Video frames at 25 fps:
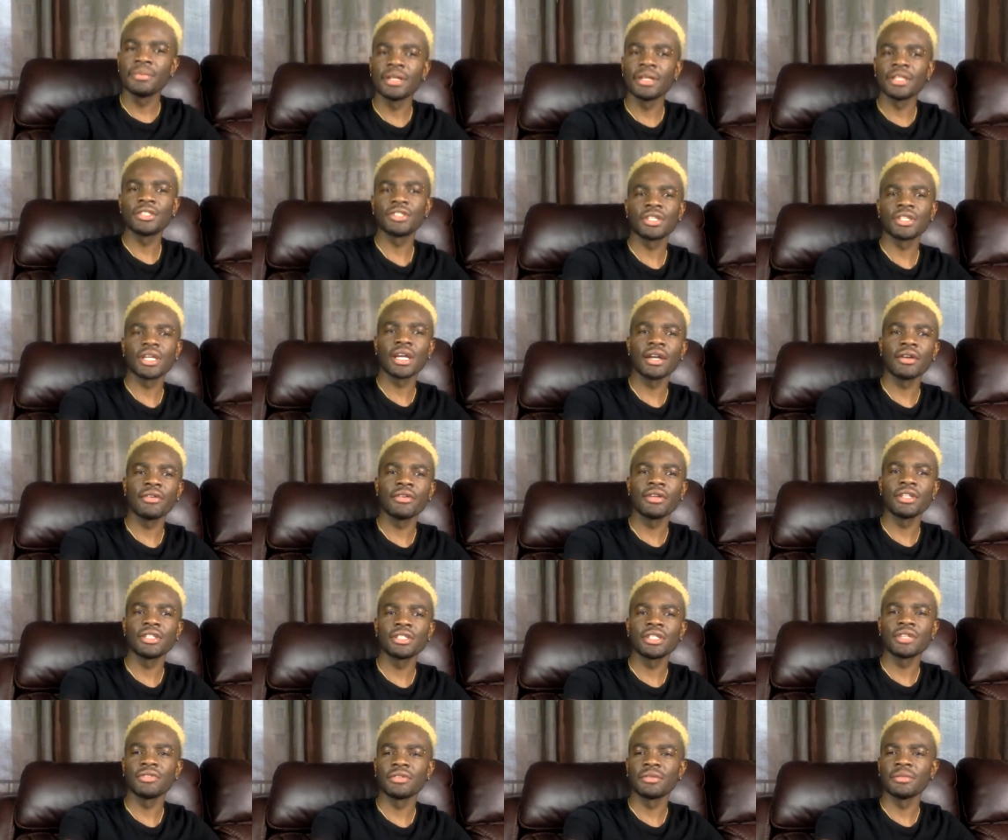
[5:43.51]
I try to
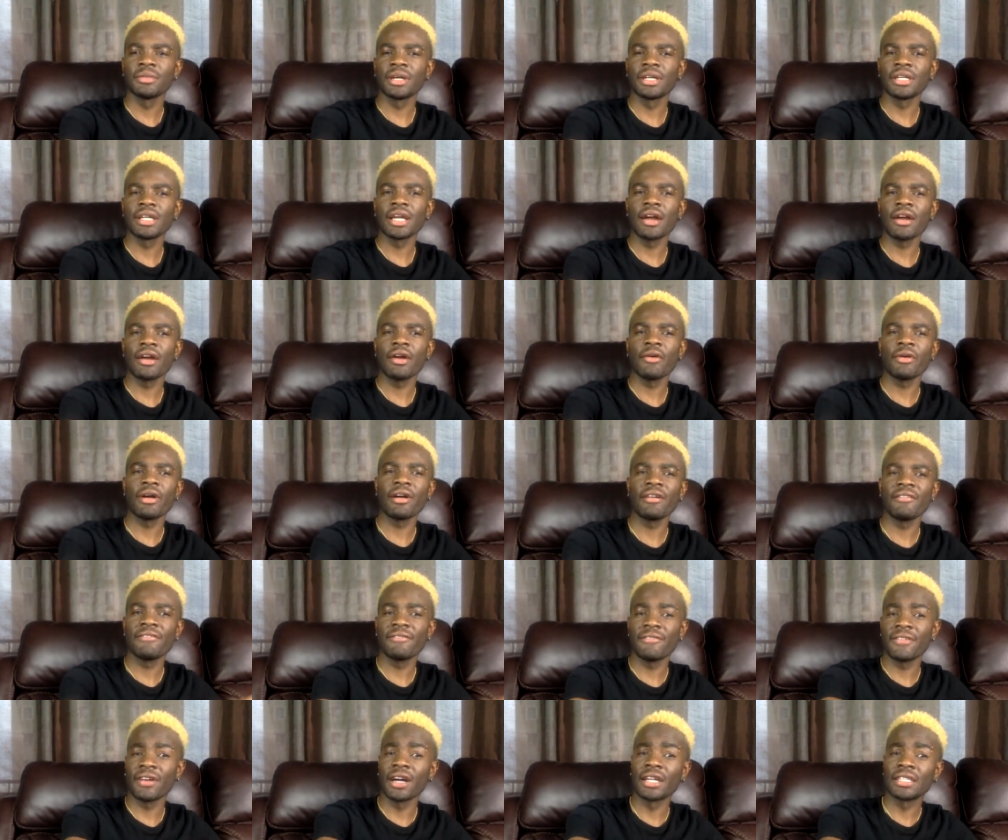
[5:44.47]
reach everybody. All right, we
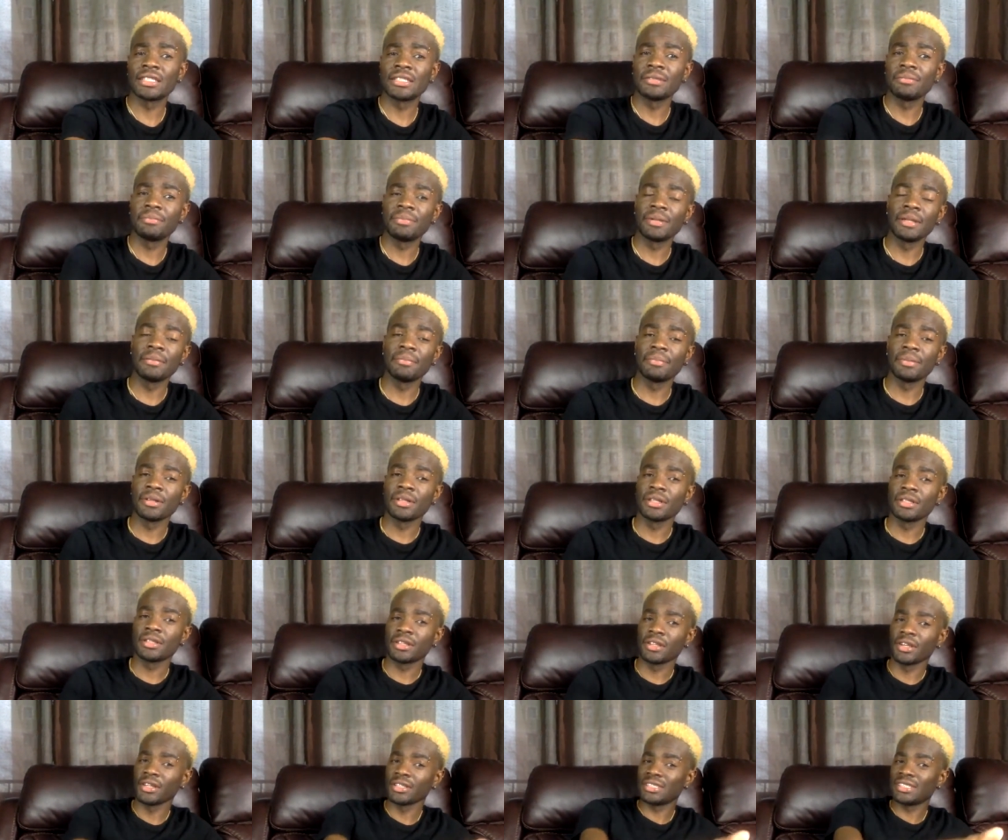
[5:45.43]
have 40 people,
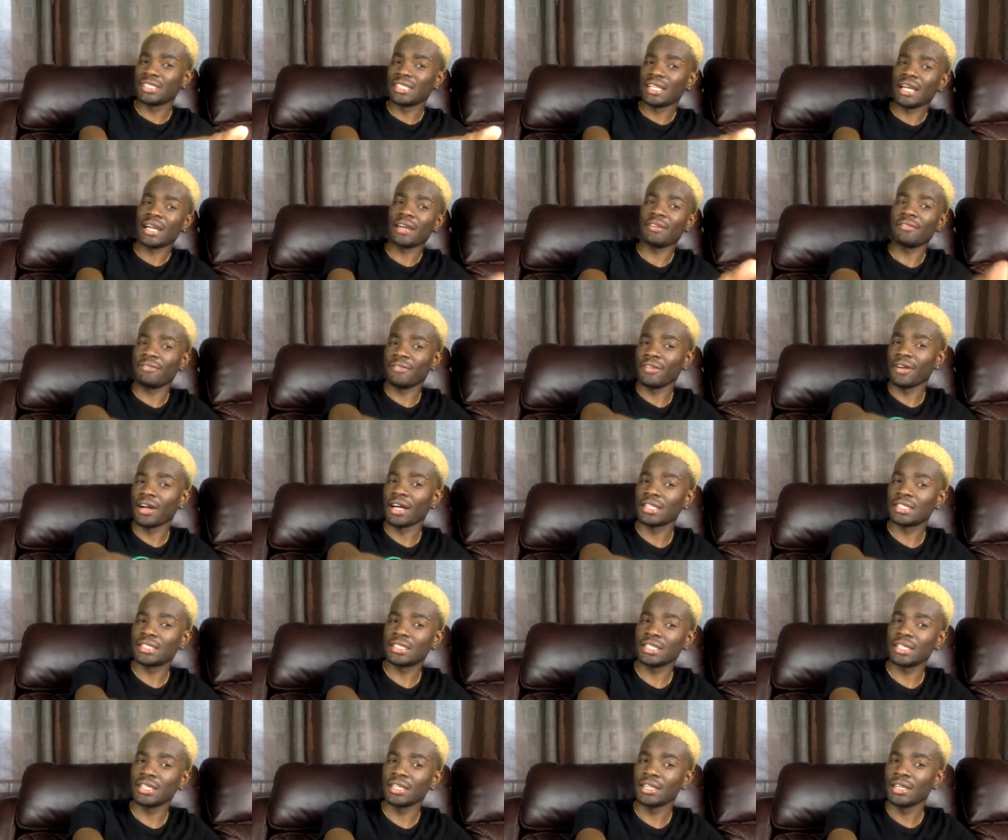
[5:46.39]
39,
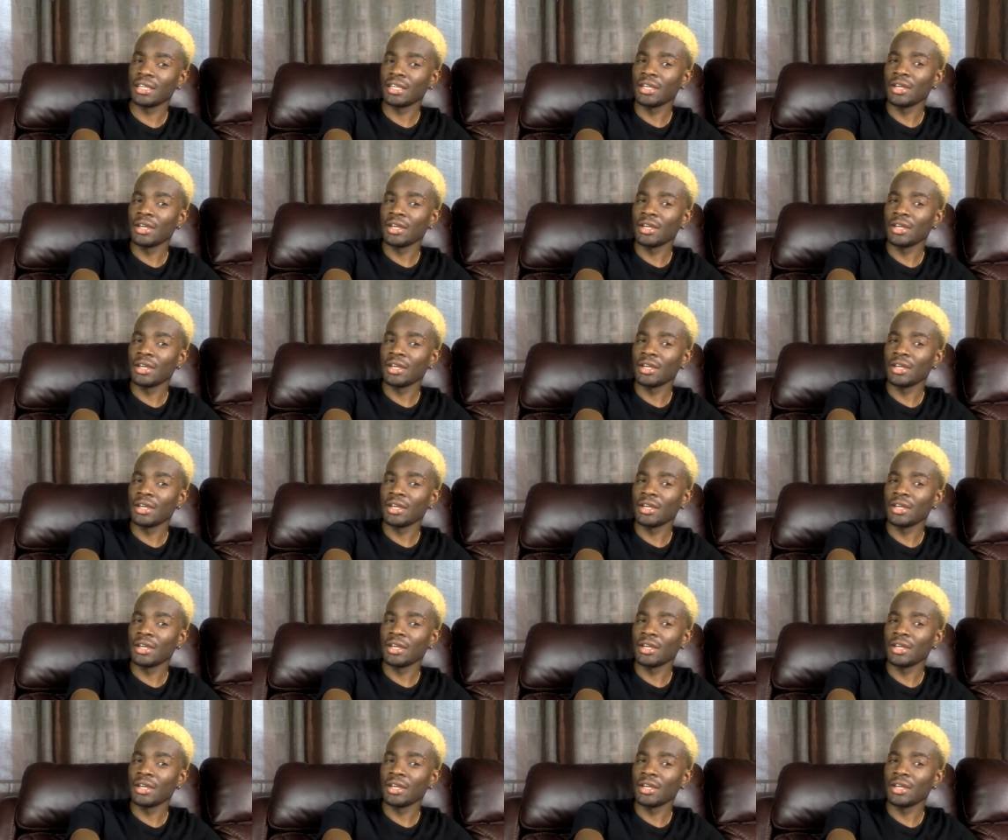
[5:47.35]
40.